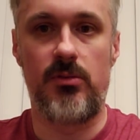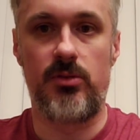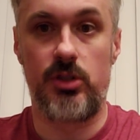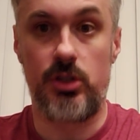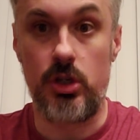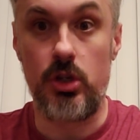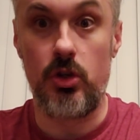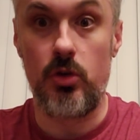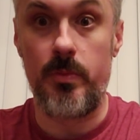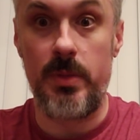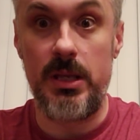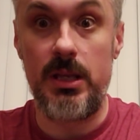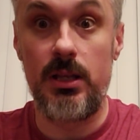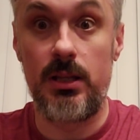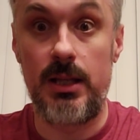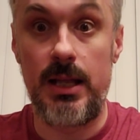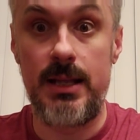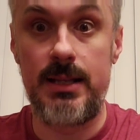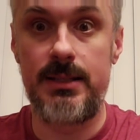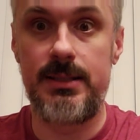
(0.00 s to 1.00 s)
to be a
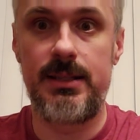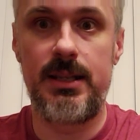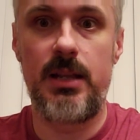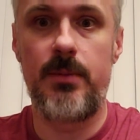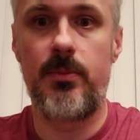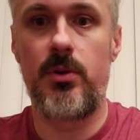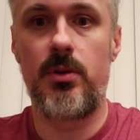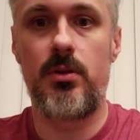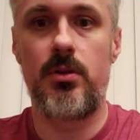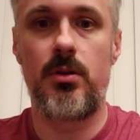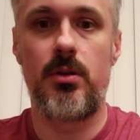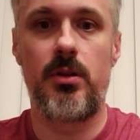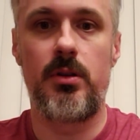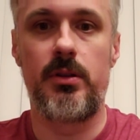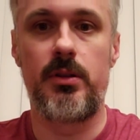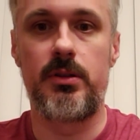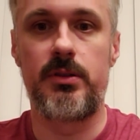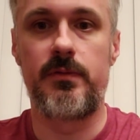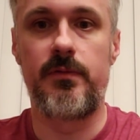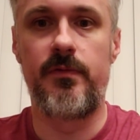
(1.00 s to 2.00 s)
lightsaber.
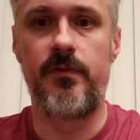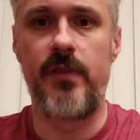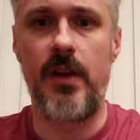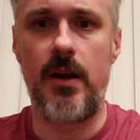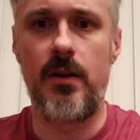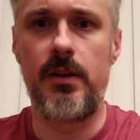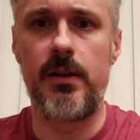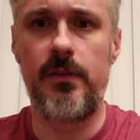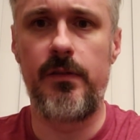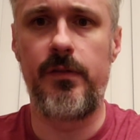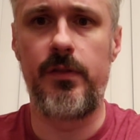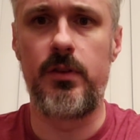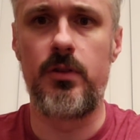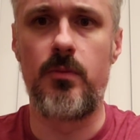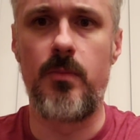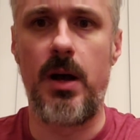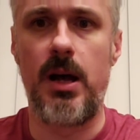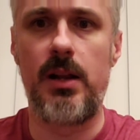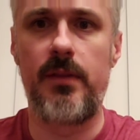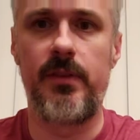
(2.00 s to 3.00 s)
There's very few
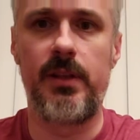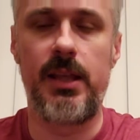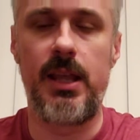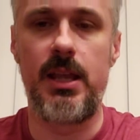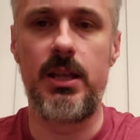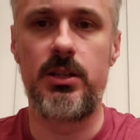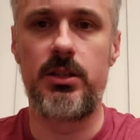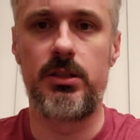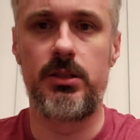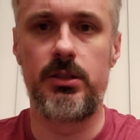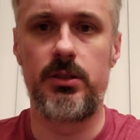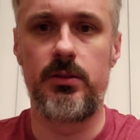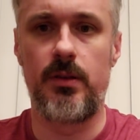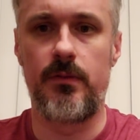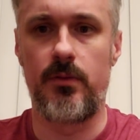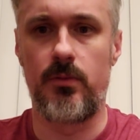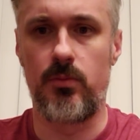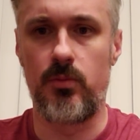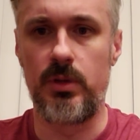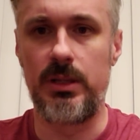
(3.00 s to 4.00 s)
modifications you
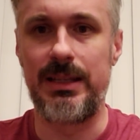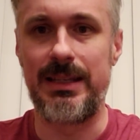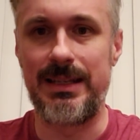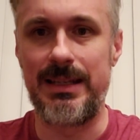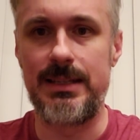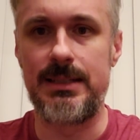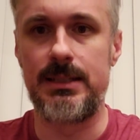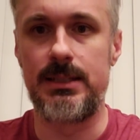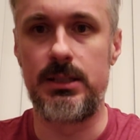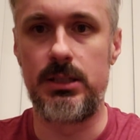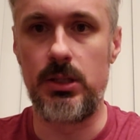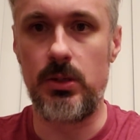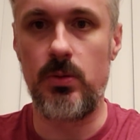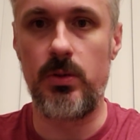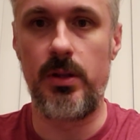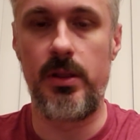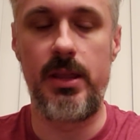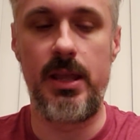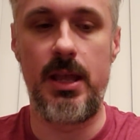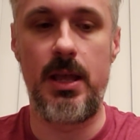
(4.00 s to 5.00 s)
ever really need to do
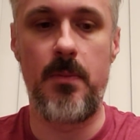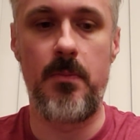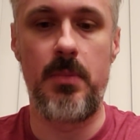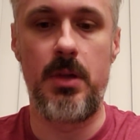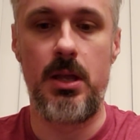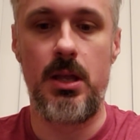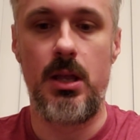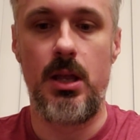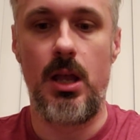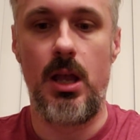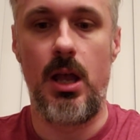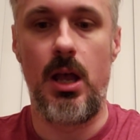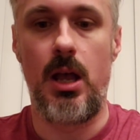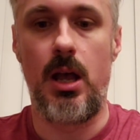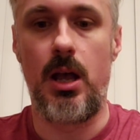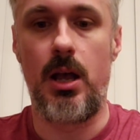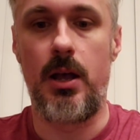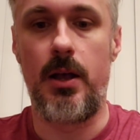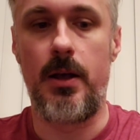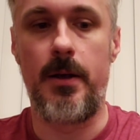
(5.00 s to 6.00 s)
to them.
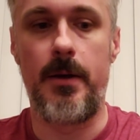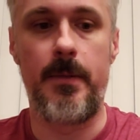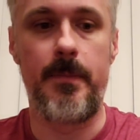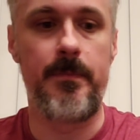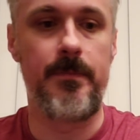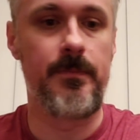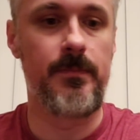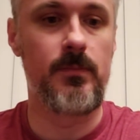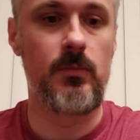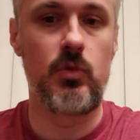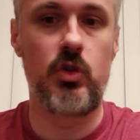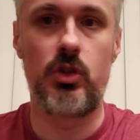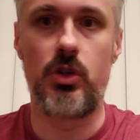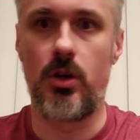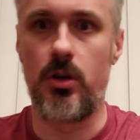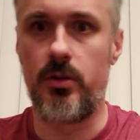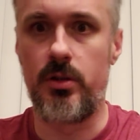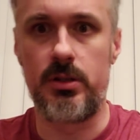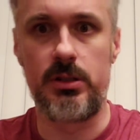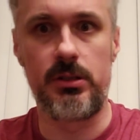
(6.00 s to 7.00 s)

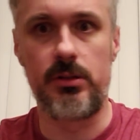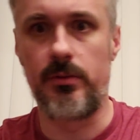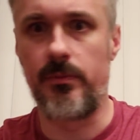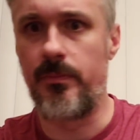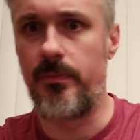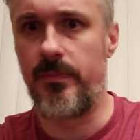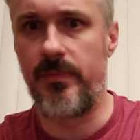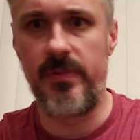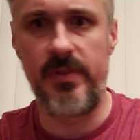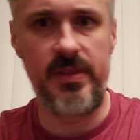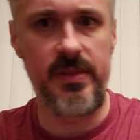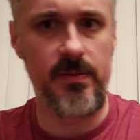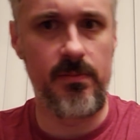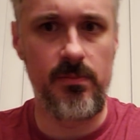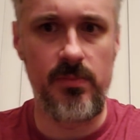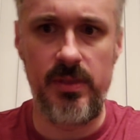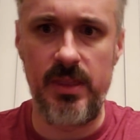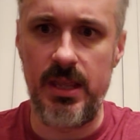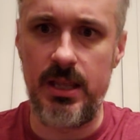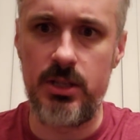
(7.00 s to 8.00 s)
Sure, there's little
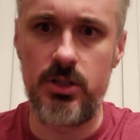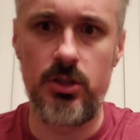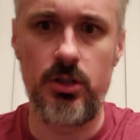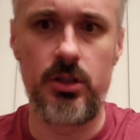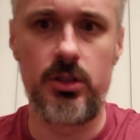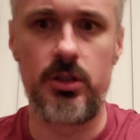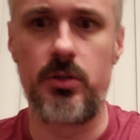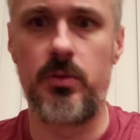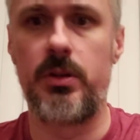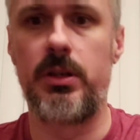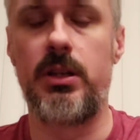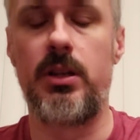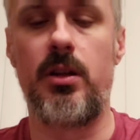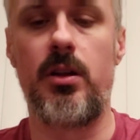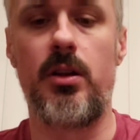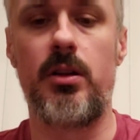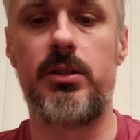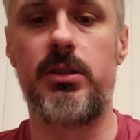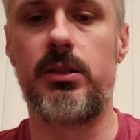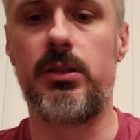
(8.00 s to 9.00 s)
things you can do in
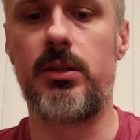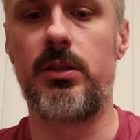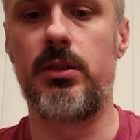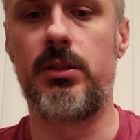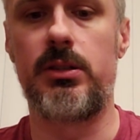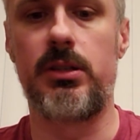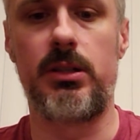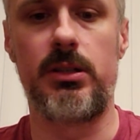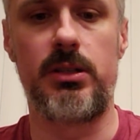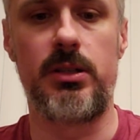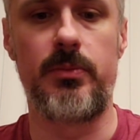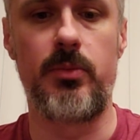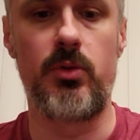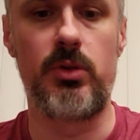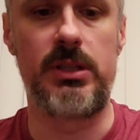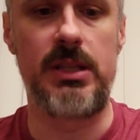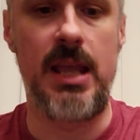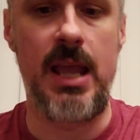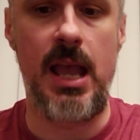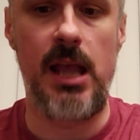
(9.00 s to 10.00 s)
here to
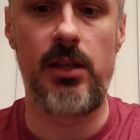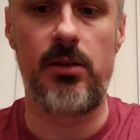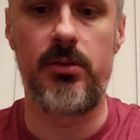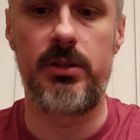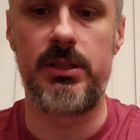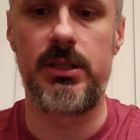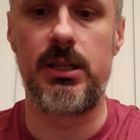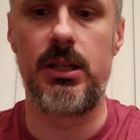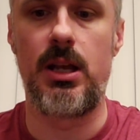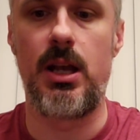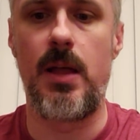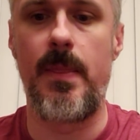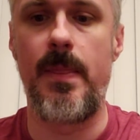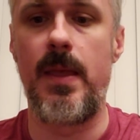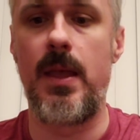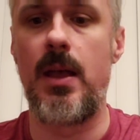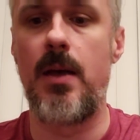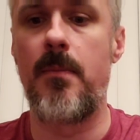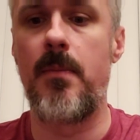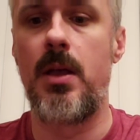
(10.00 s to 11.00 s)
boost the accuracy on
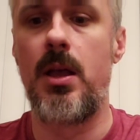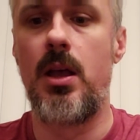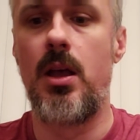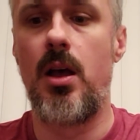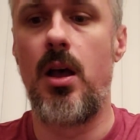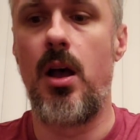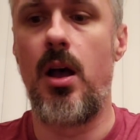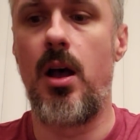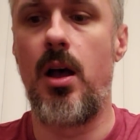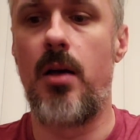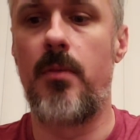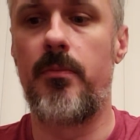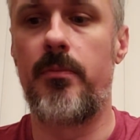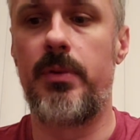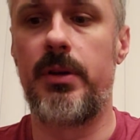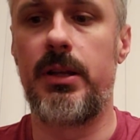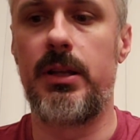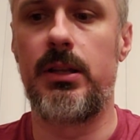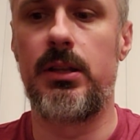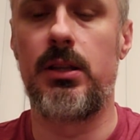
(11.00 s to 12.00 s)
them,
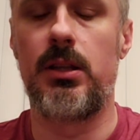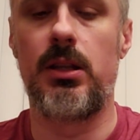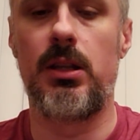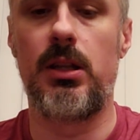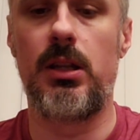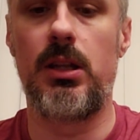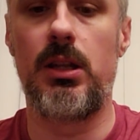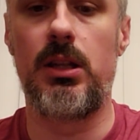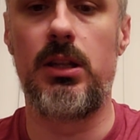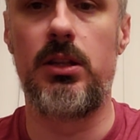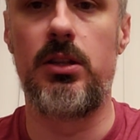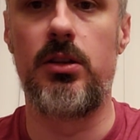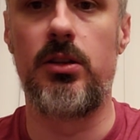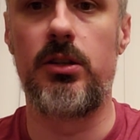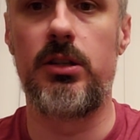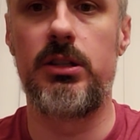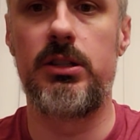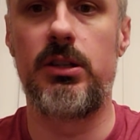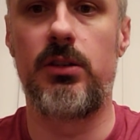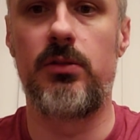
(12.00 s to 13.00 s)
but
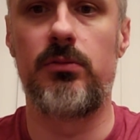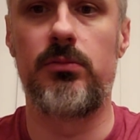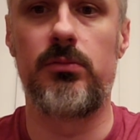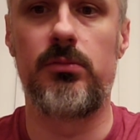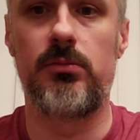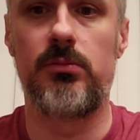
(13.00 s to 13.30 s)
you don't